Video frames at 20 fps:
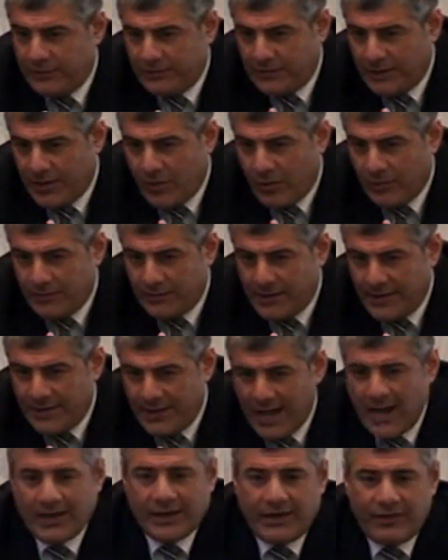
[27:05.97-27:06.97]
the, the
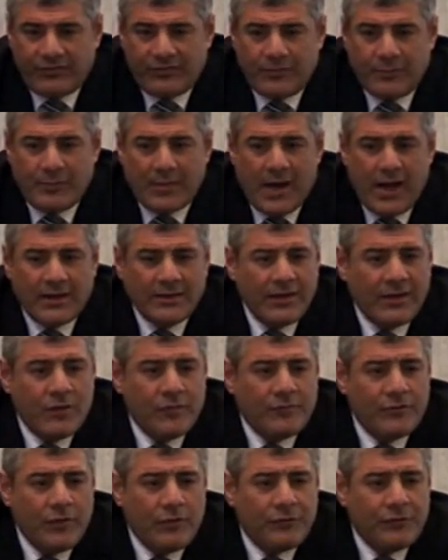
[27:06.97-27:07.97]
youngest brother
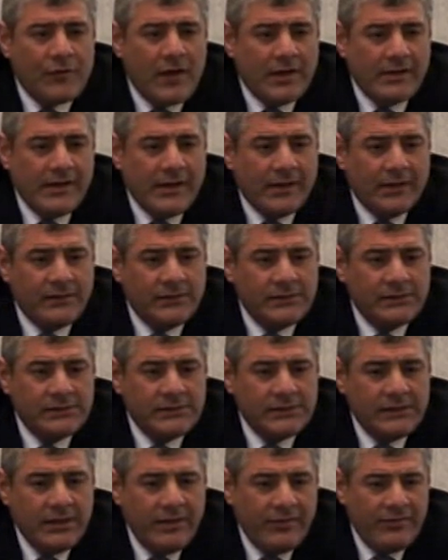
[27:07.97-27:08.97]
of your father
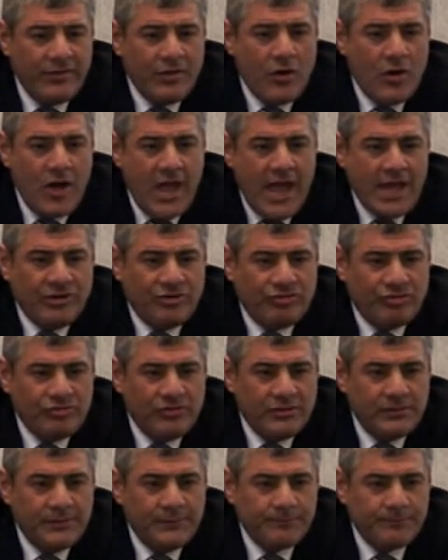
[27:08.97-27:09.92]
is your age,